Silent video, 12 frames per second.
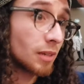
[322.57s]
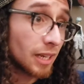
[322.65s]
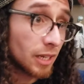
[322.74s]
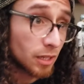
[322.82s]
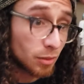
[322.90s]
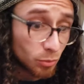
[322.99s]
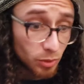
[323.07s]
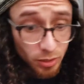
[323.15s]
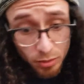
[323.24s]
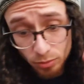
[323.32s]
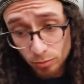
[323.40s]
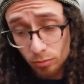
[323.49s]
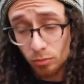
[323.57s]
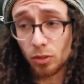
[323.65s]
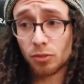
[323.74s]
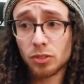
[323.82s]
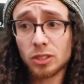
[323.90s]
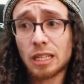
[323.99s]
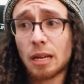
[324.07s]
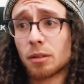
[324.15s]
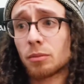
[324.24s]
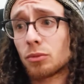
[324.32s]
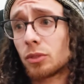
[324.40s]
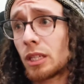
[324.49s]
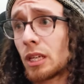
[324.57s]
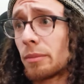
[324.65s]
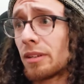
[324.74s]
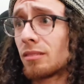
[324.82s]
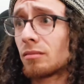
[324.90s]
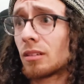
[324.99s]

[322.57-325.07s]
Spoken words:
And when Marvel vs. Capcom 3 came out,